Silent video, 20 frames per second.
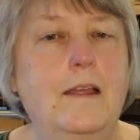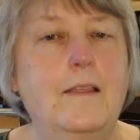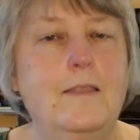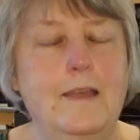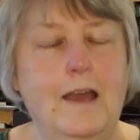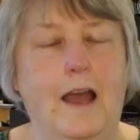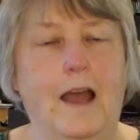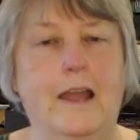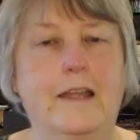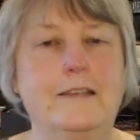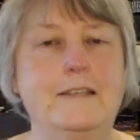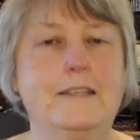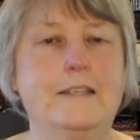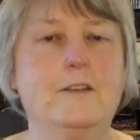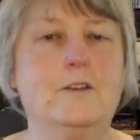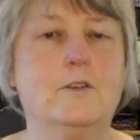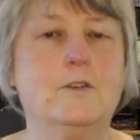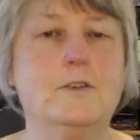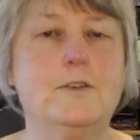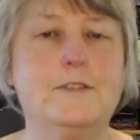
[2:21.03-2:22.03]
The
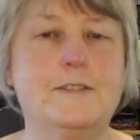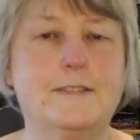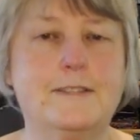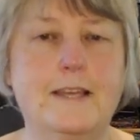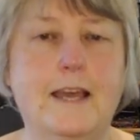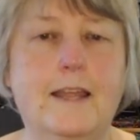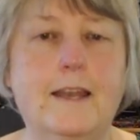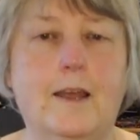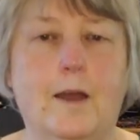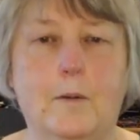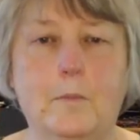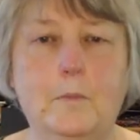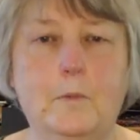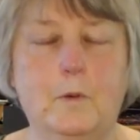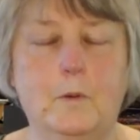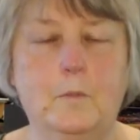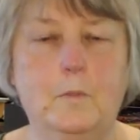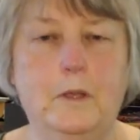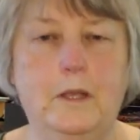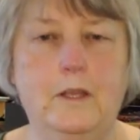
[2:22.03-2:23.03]
ideal setup
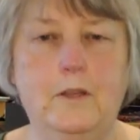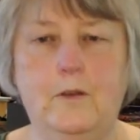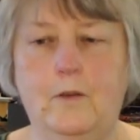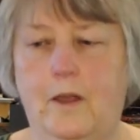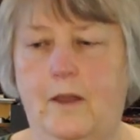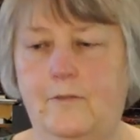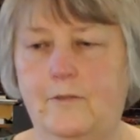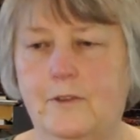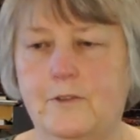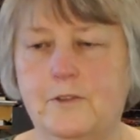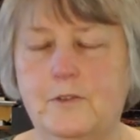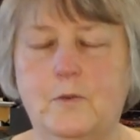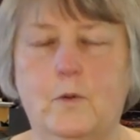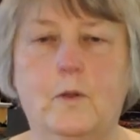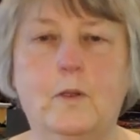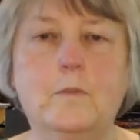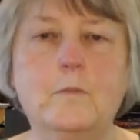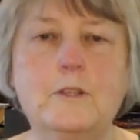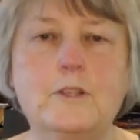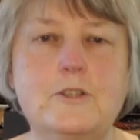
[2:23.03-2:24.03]
would be you have your
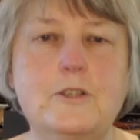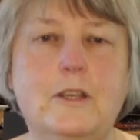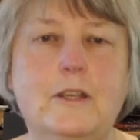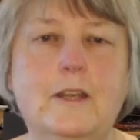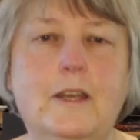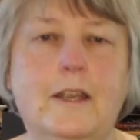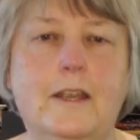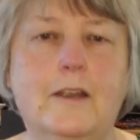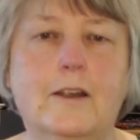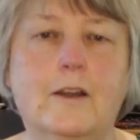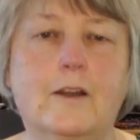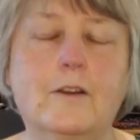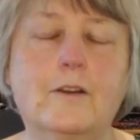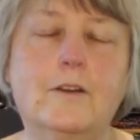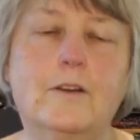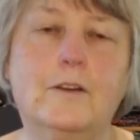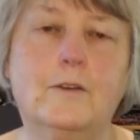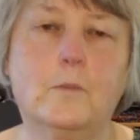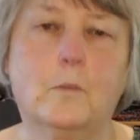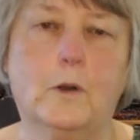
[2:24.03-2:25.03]
sewing machine
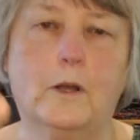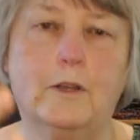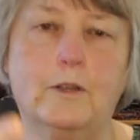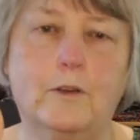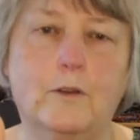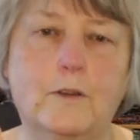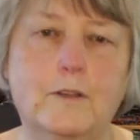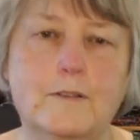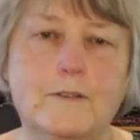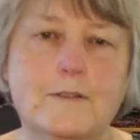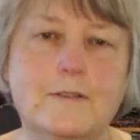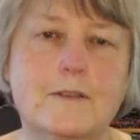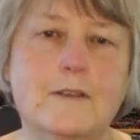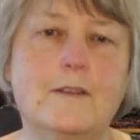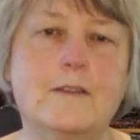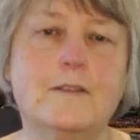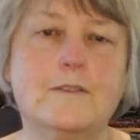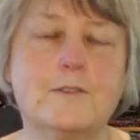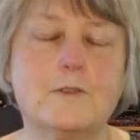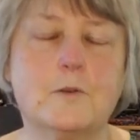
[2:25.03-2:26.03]
here where you can
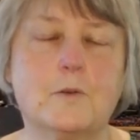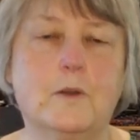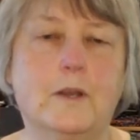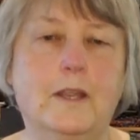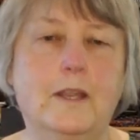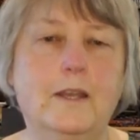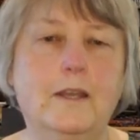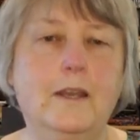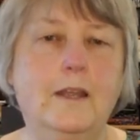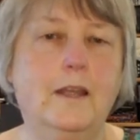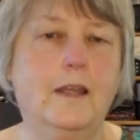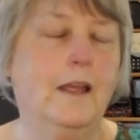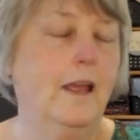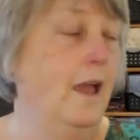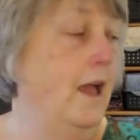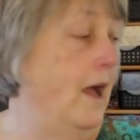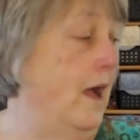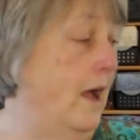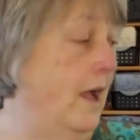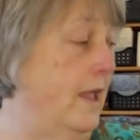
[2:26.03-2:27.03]
see the screen.
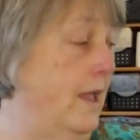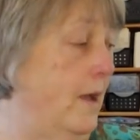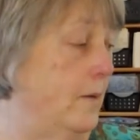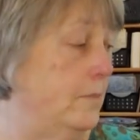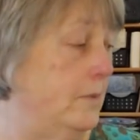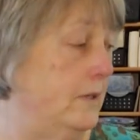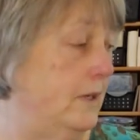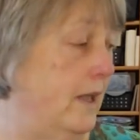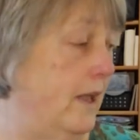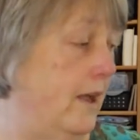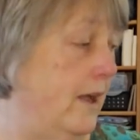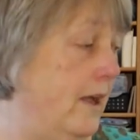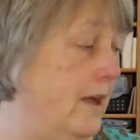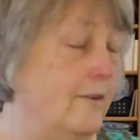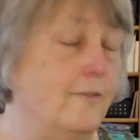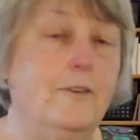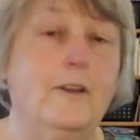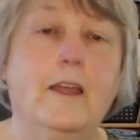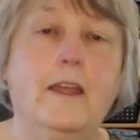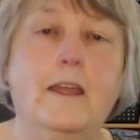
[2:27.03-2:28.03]
I happen to
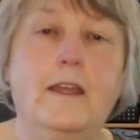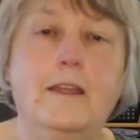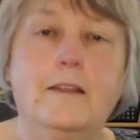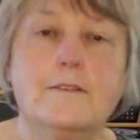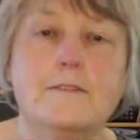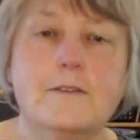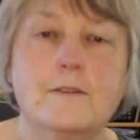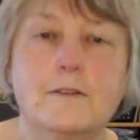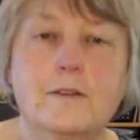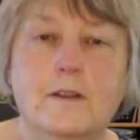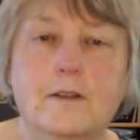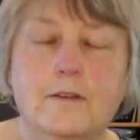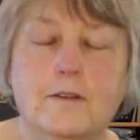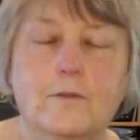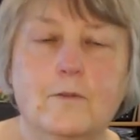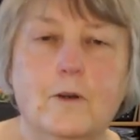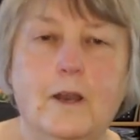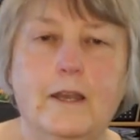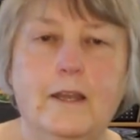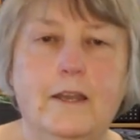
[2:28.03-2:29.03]
have
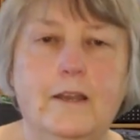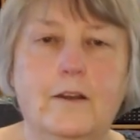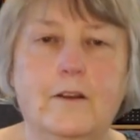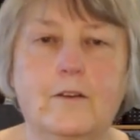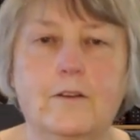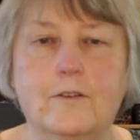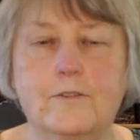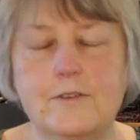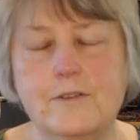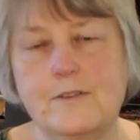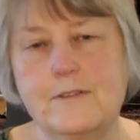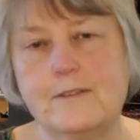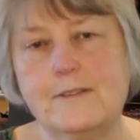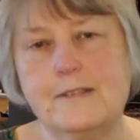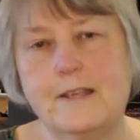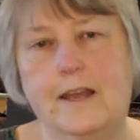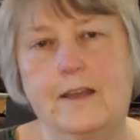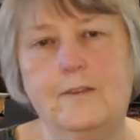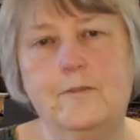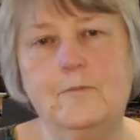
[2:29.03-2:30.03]
right here to the
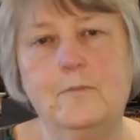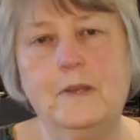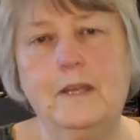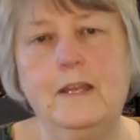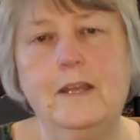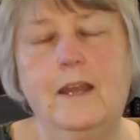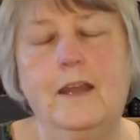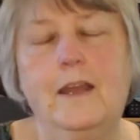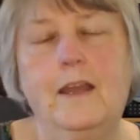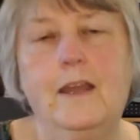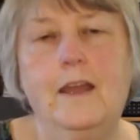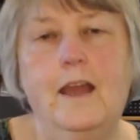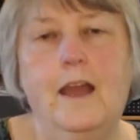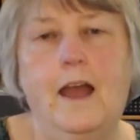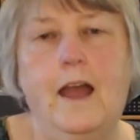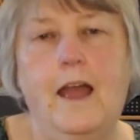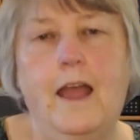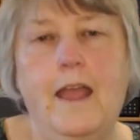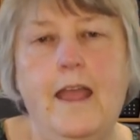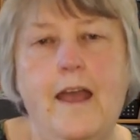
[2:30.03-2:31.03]
side of me,
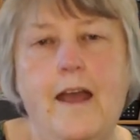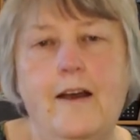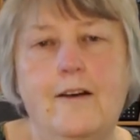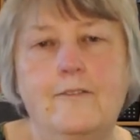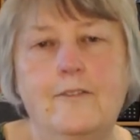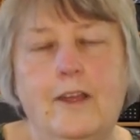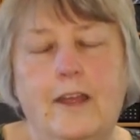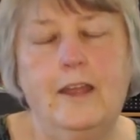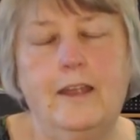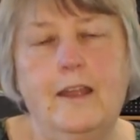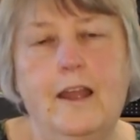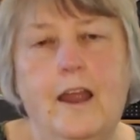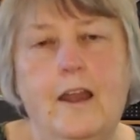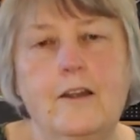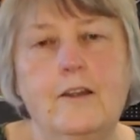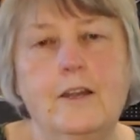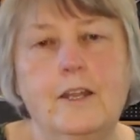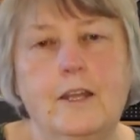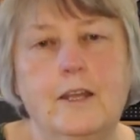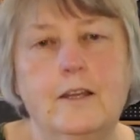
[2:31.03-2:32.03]
I have a
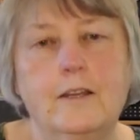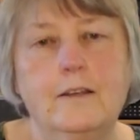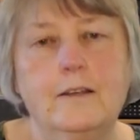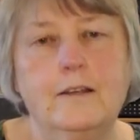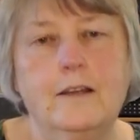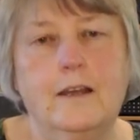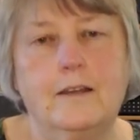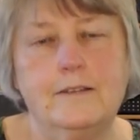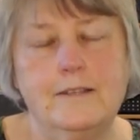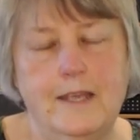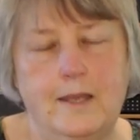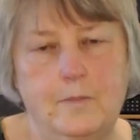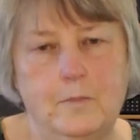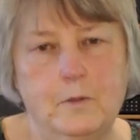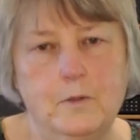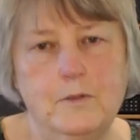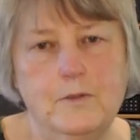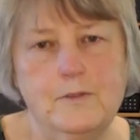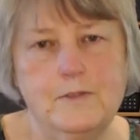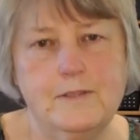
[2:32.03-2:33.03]
ironing
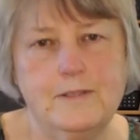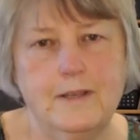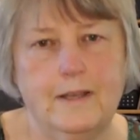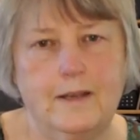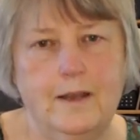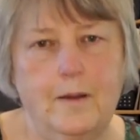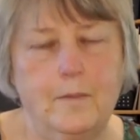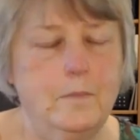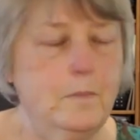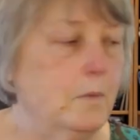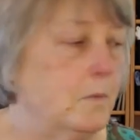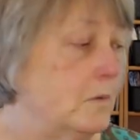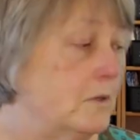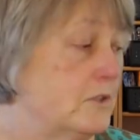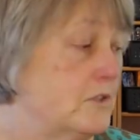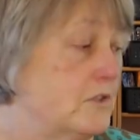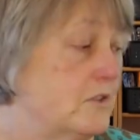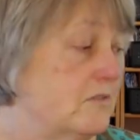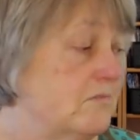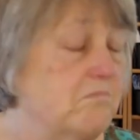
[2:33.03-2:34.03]
table set up,
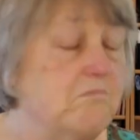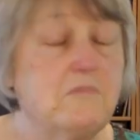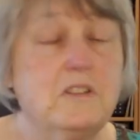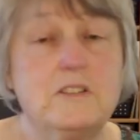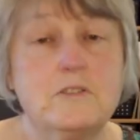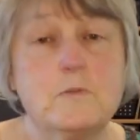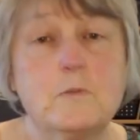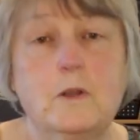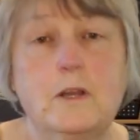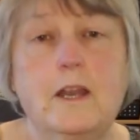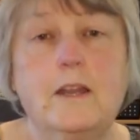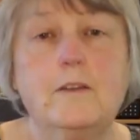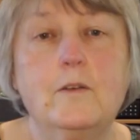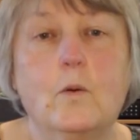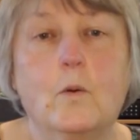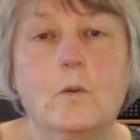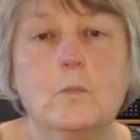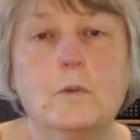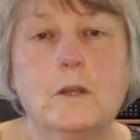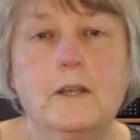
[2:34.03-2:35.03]
which is what I
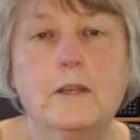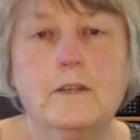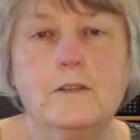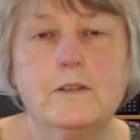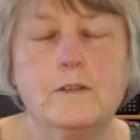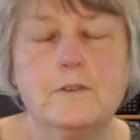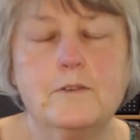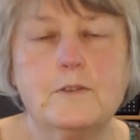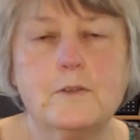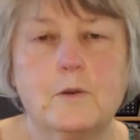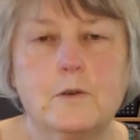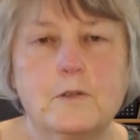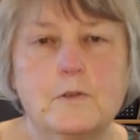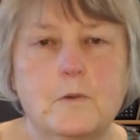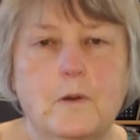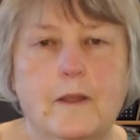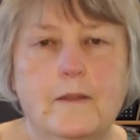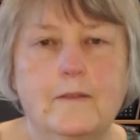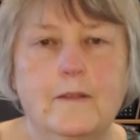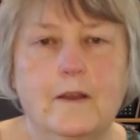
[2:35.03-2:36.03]
normally do. So it's
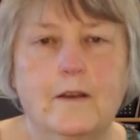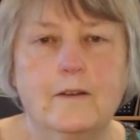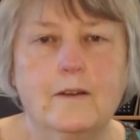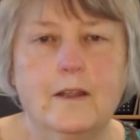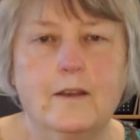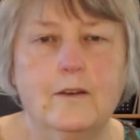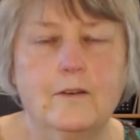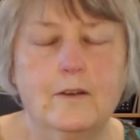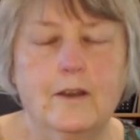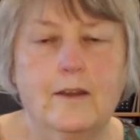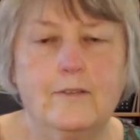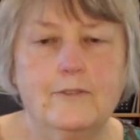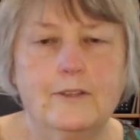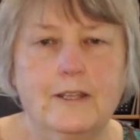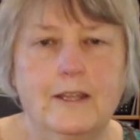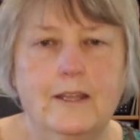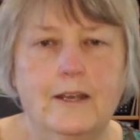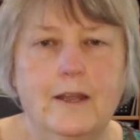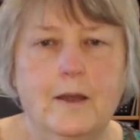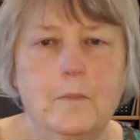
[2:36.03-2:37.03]
right there and I don't have
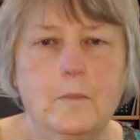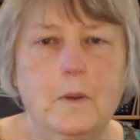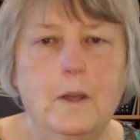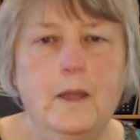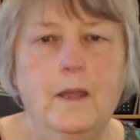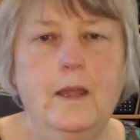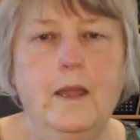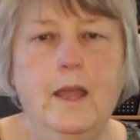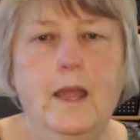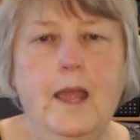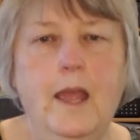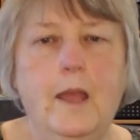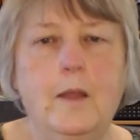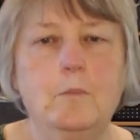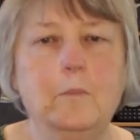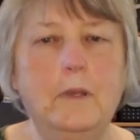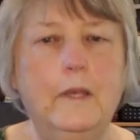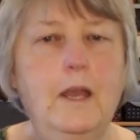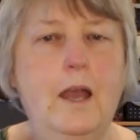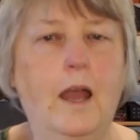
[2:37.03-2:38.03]
to get up.
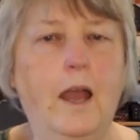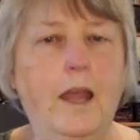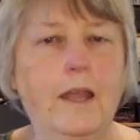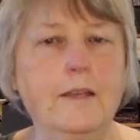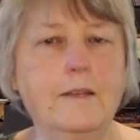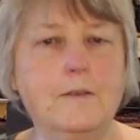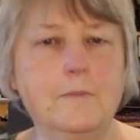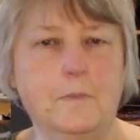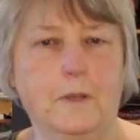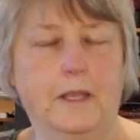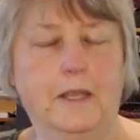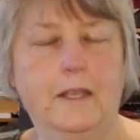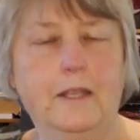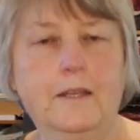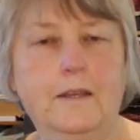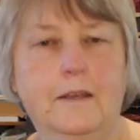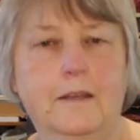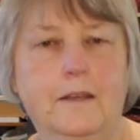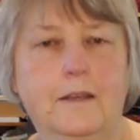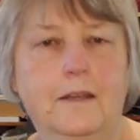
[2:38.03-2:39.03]
And behind
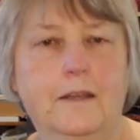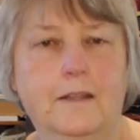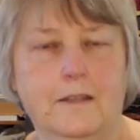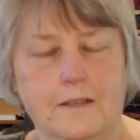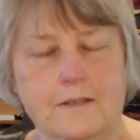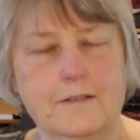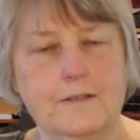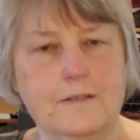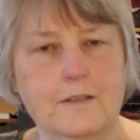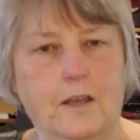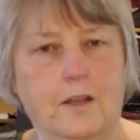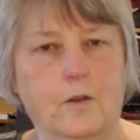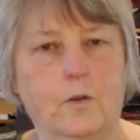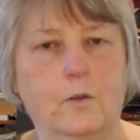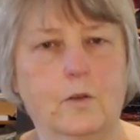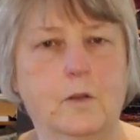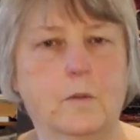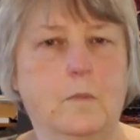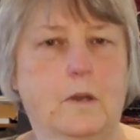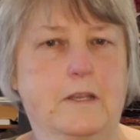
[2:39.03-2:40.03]
me is not
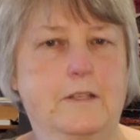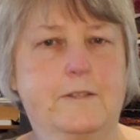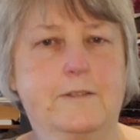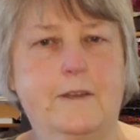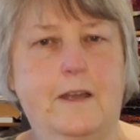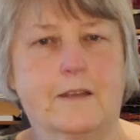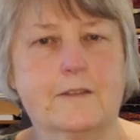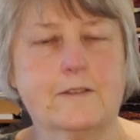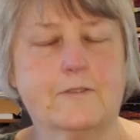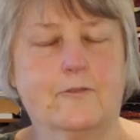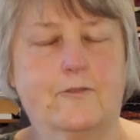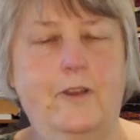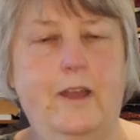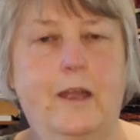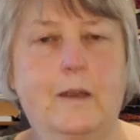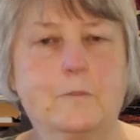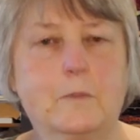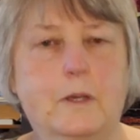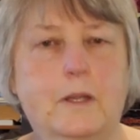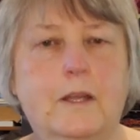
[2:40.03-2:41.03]
only my stash of
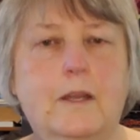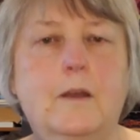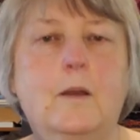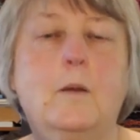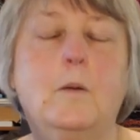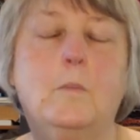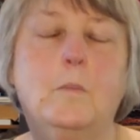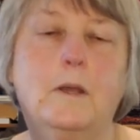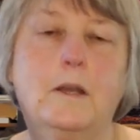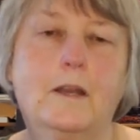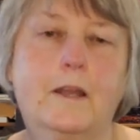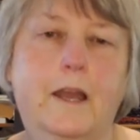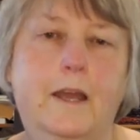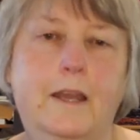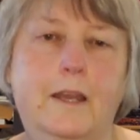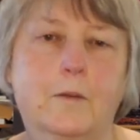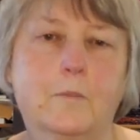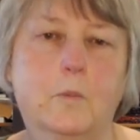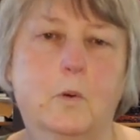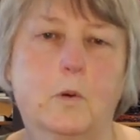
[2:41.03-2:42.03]
fabric, but a
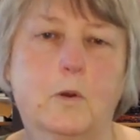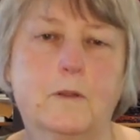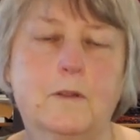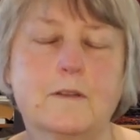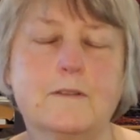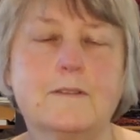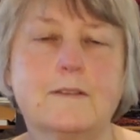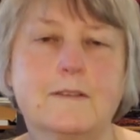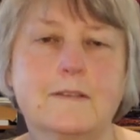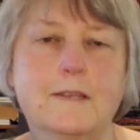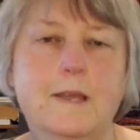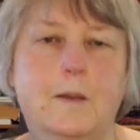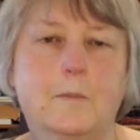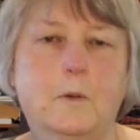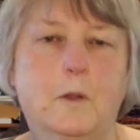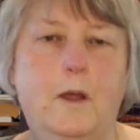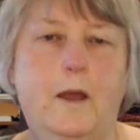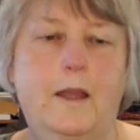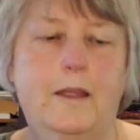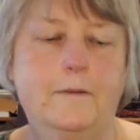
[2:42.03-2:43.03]
cutting board that's at
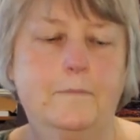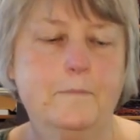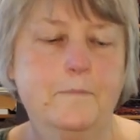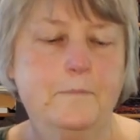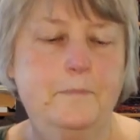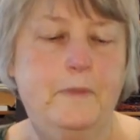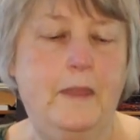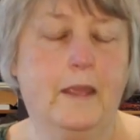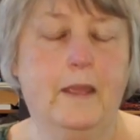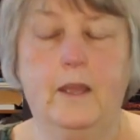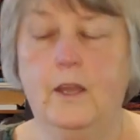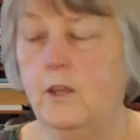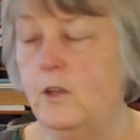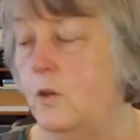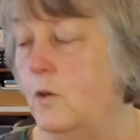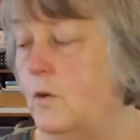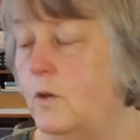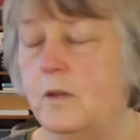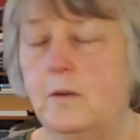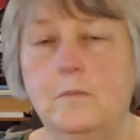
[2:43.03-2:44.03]
table height.
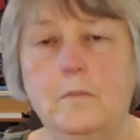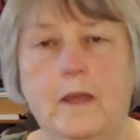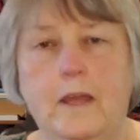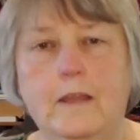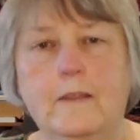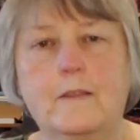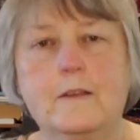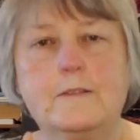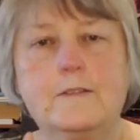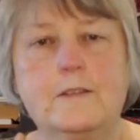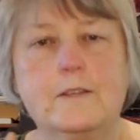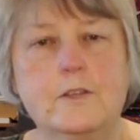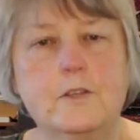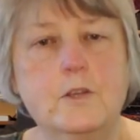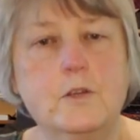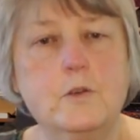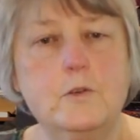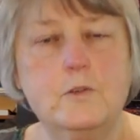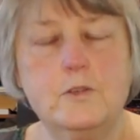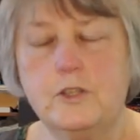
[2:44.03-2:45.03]
You can make this a
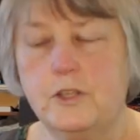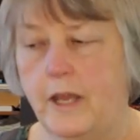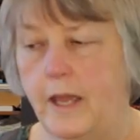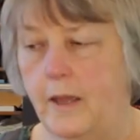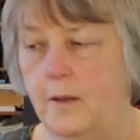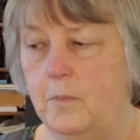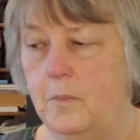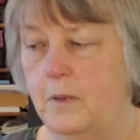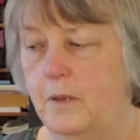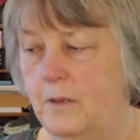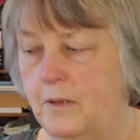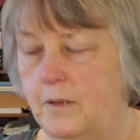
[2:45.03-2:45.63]
U shape.